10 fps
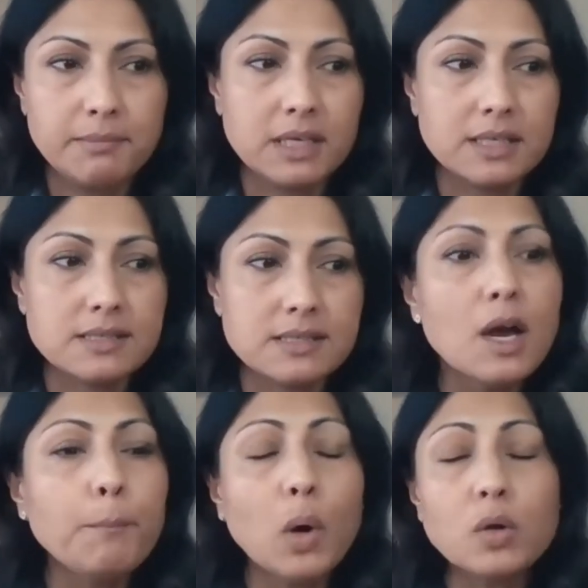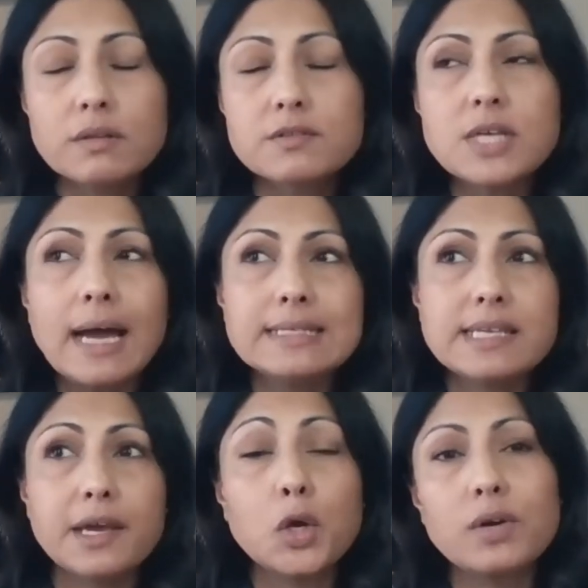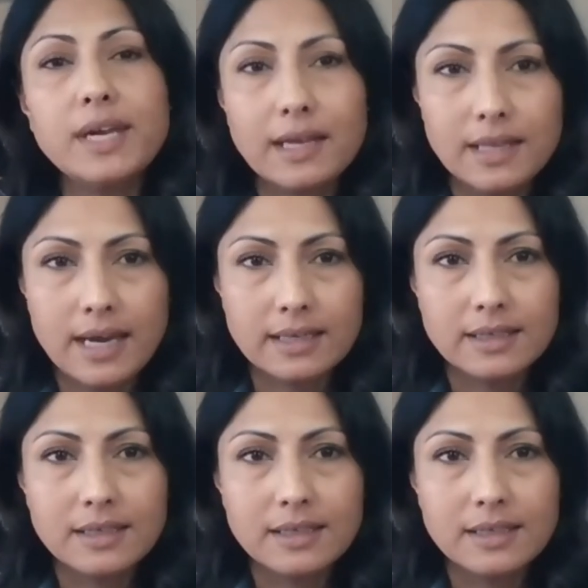because both sides can agree on that.